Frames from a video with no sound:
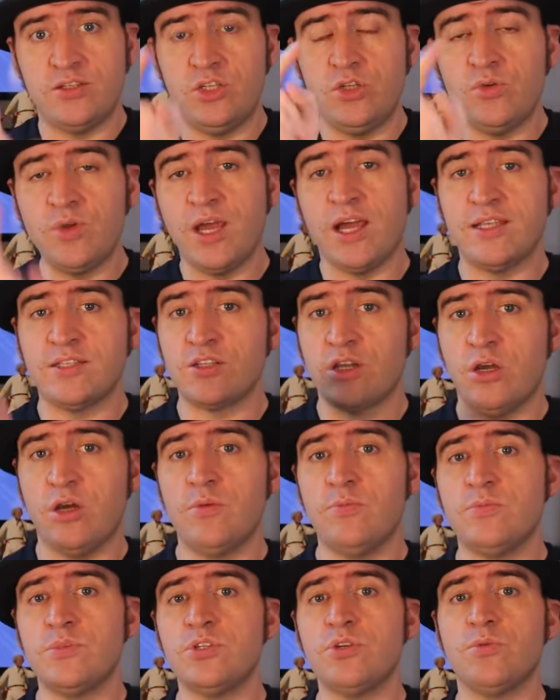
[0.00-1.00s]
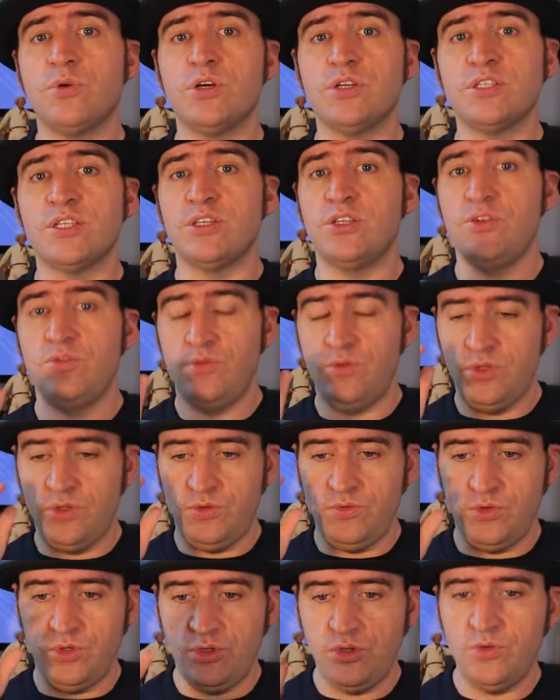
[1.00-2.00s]
You guys come to us and you
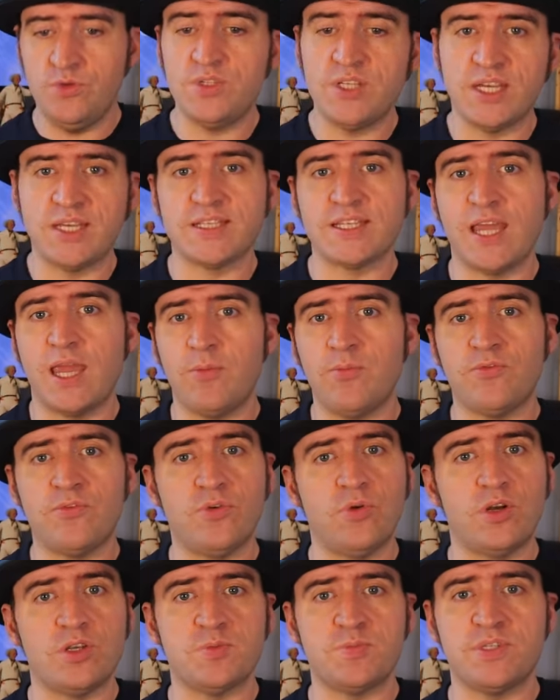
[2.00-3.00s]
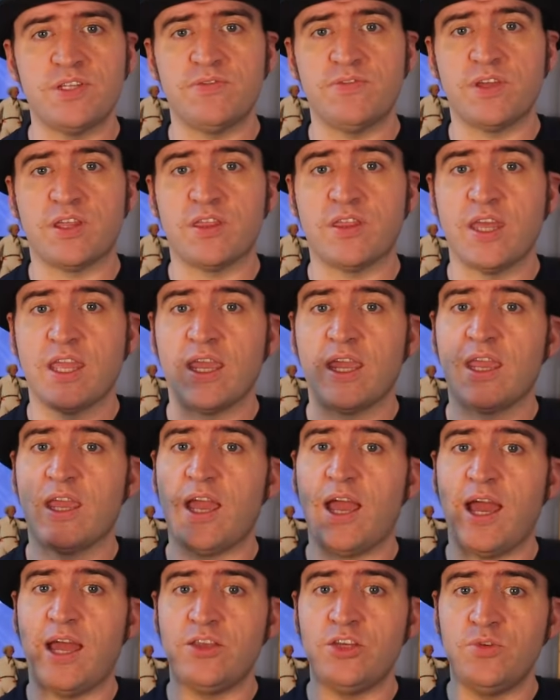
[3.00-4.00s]
use Inkscape for a specific thing
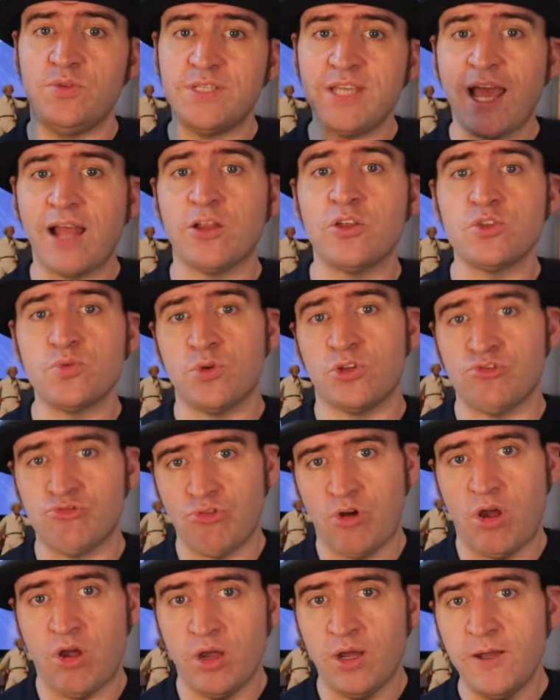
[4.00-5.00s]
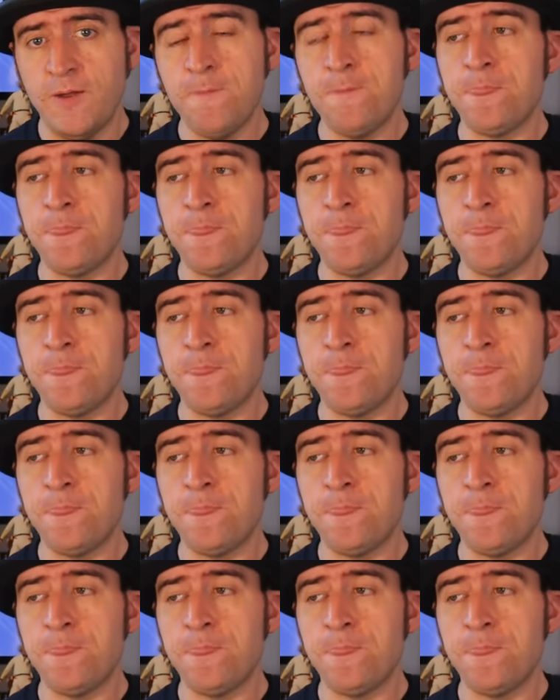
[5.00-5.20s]
and you tell us what's wrong.